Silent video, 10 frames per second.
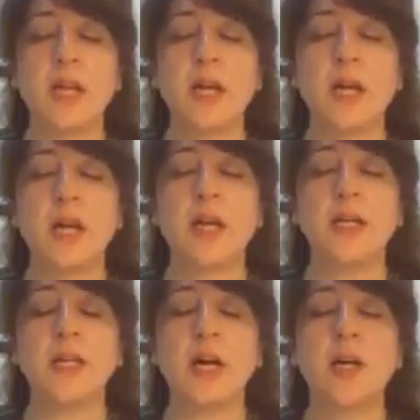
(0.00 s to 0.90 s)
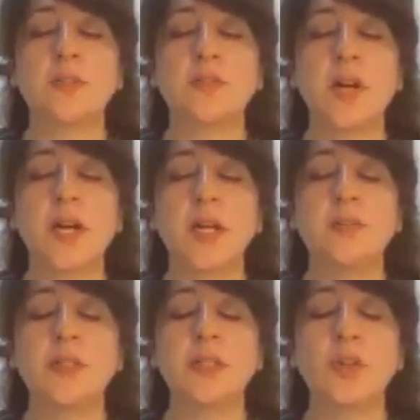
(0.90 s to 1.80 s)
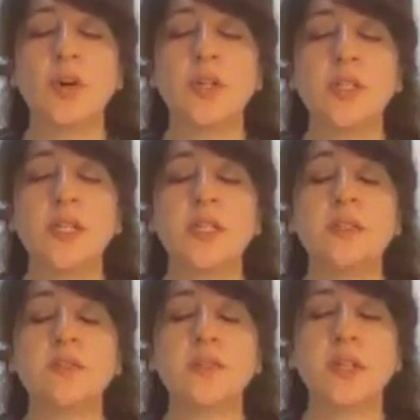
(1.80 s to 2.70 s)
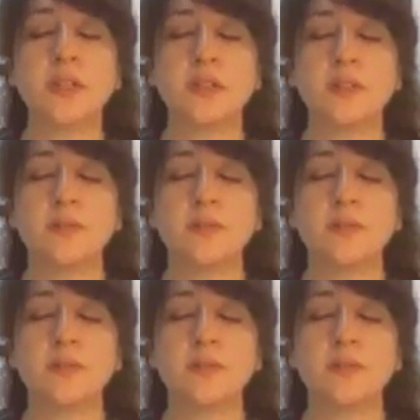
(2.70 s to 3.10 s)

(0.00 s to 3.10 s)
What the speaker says: I are 5 the authoritative figure.